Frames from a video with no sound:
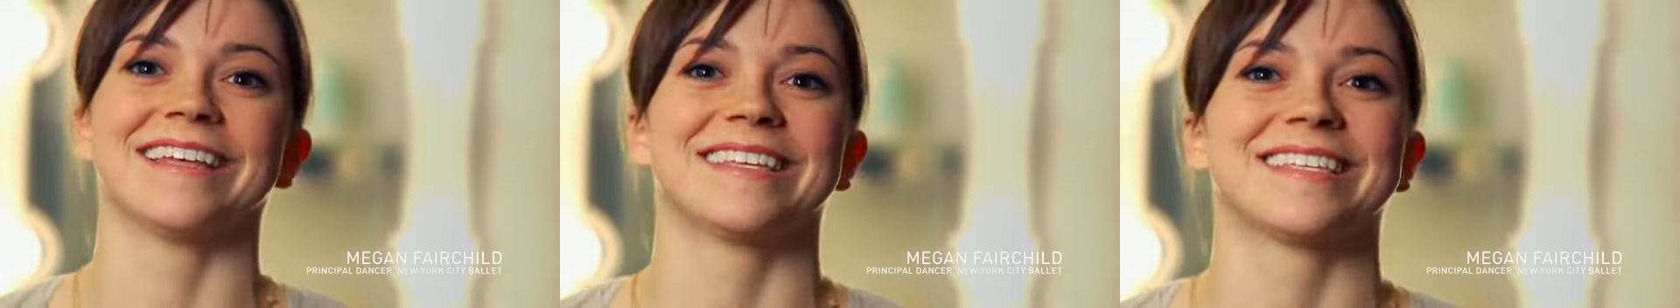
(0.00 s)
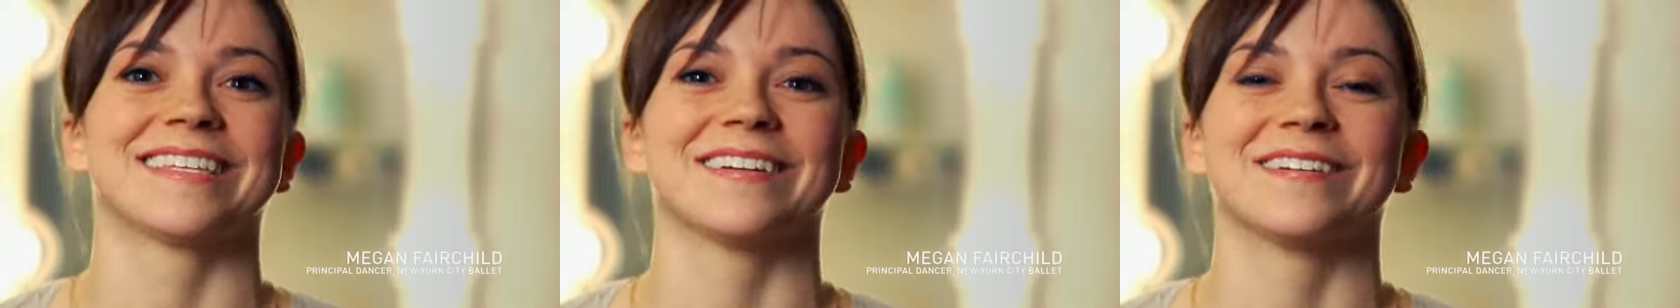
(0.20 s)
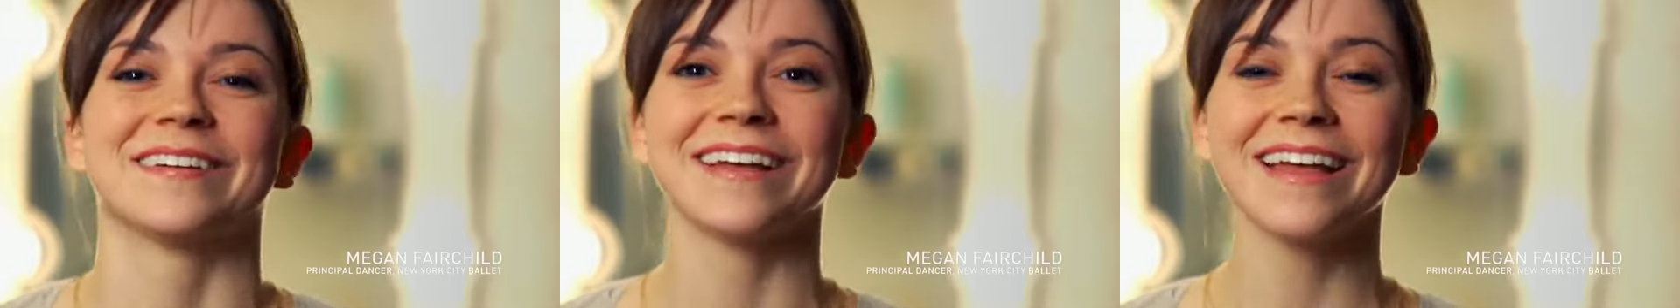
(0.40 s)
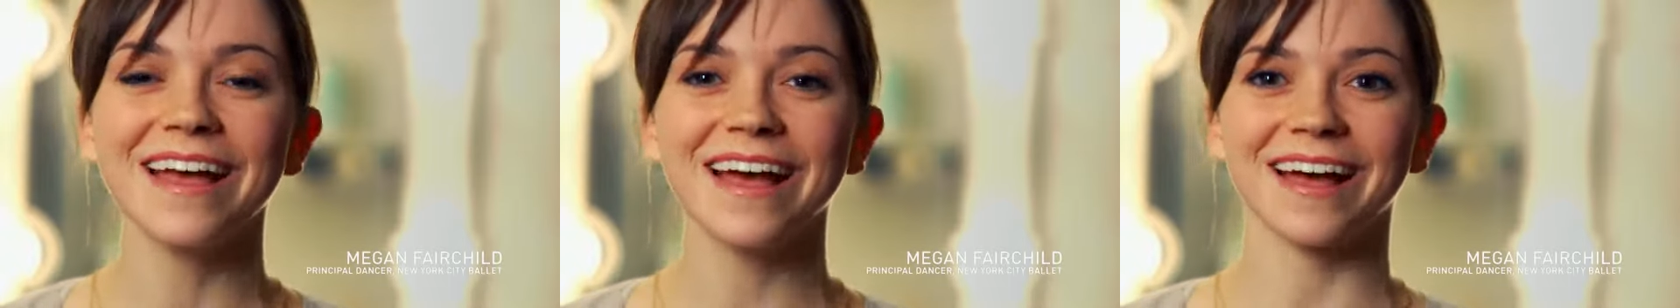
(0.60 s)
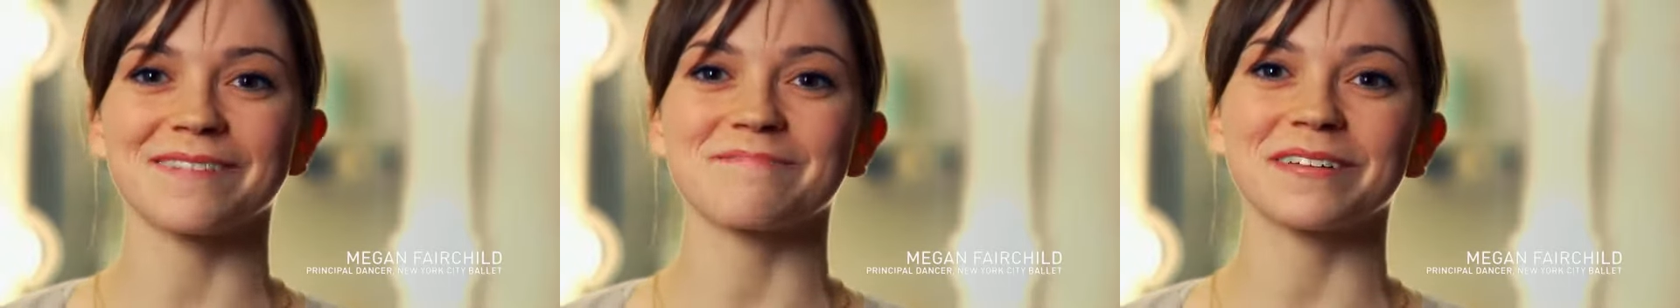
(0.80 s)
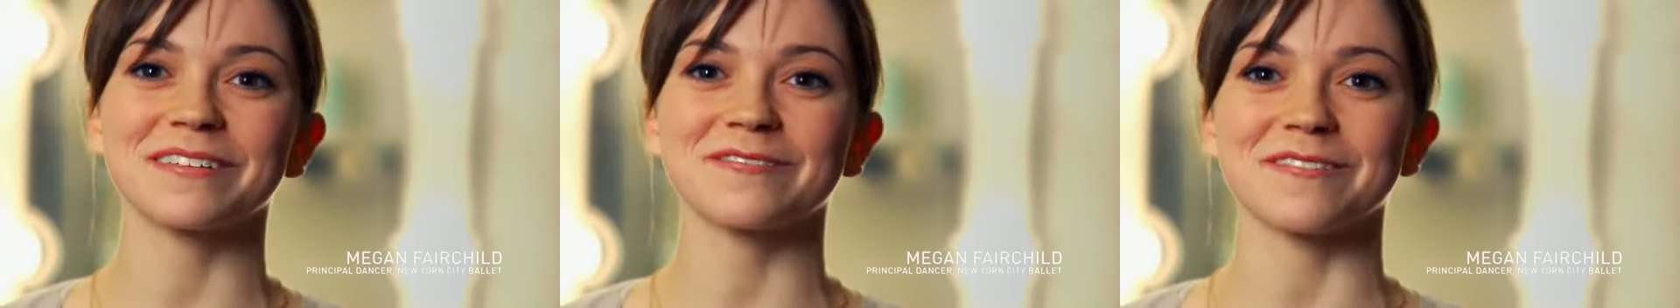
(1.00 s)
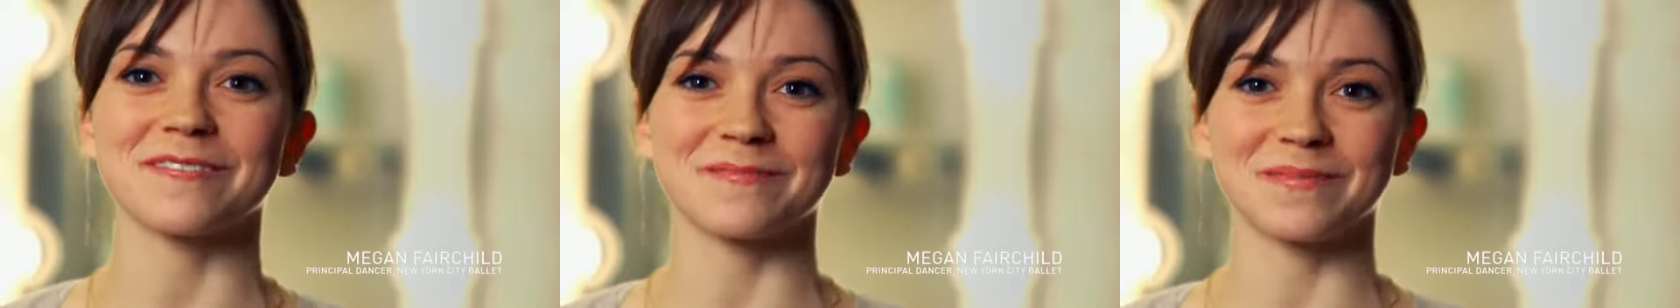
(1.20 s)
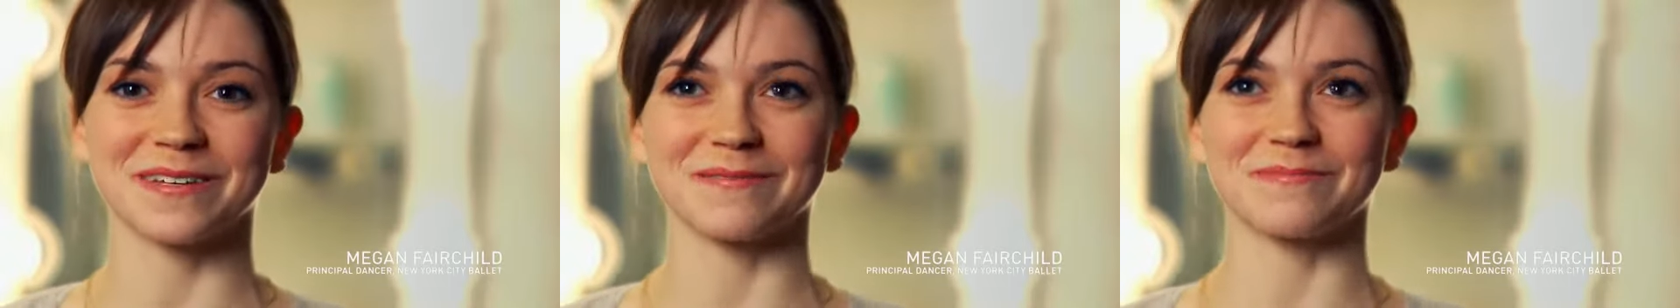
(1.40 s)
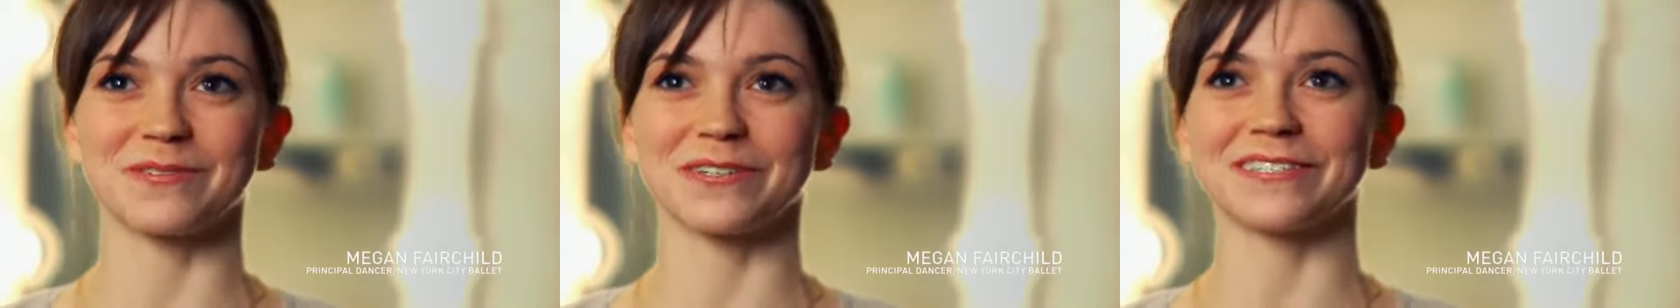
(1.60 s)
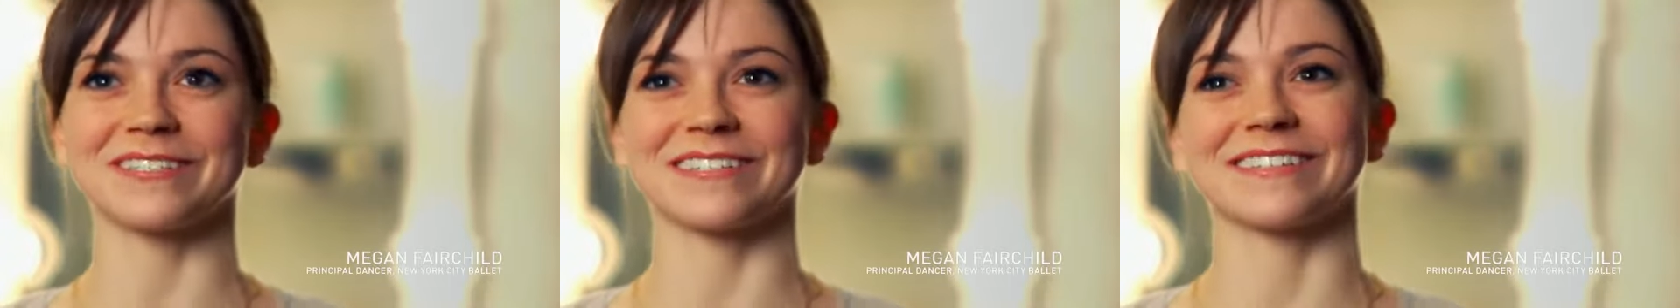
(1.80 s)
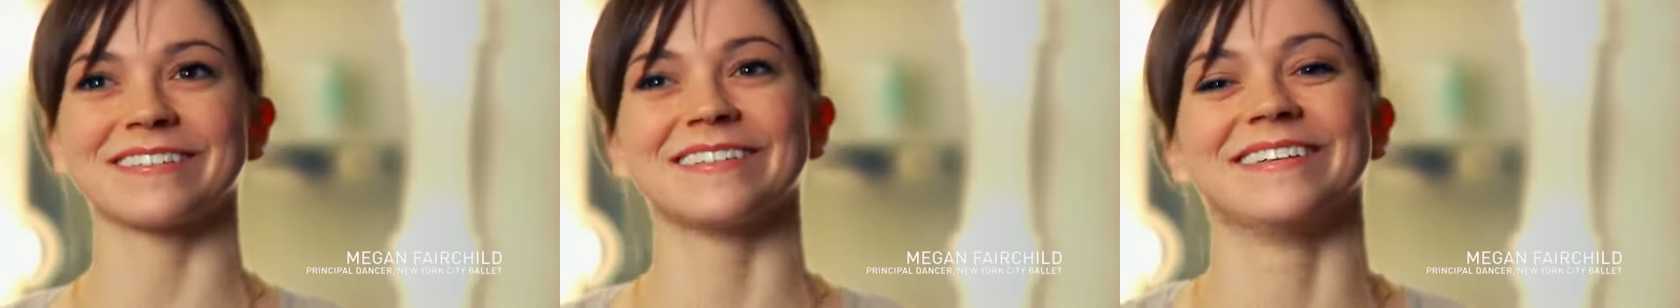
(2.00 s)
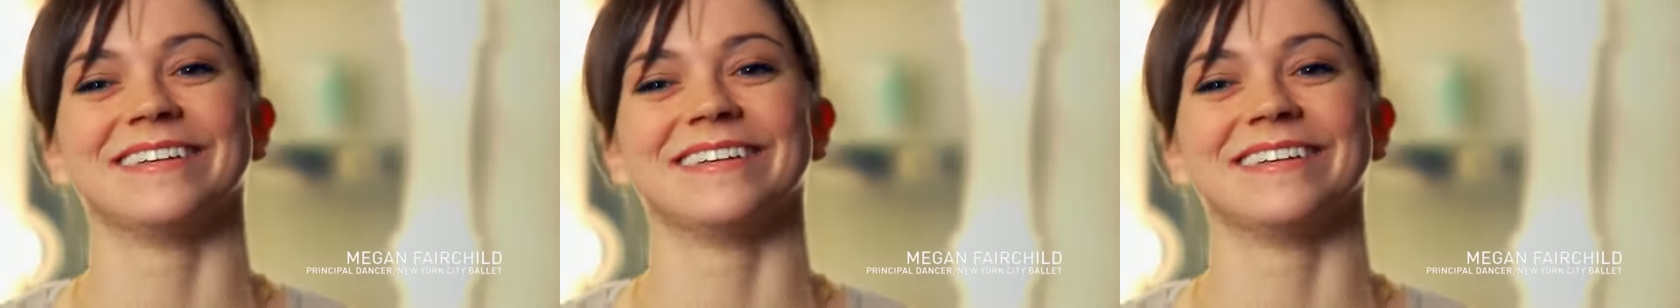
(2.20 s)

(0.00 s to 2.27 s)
So I'd much rather be in a point shoe.